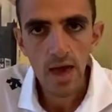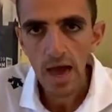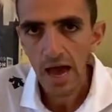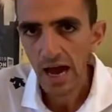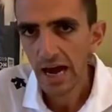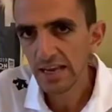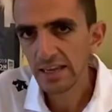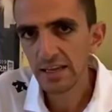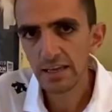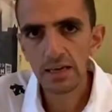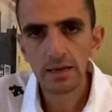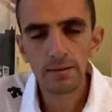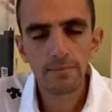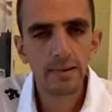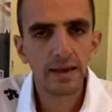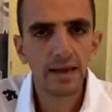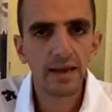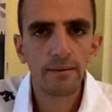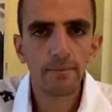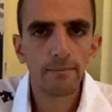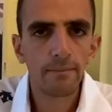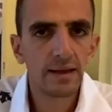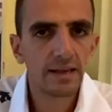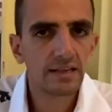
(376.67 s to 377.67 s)
and you can
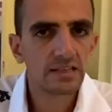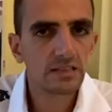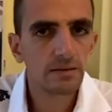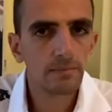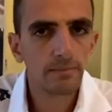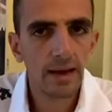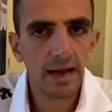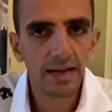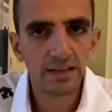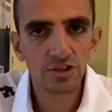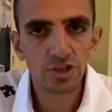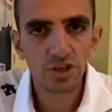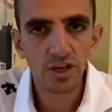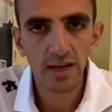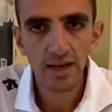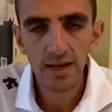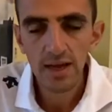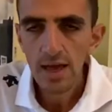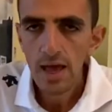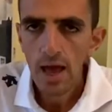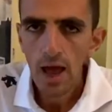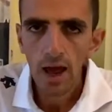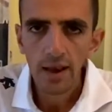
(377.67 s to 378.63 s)
mi mix and match it.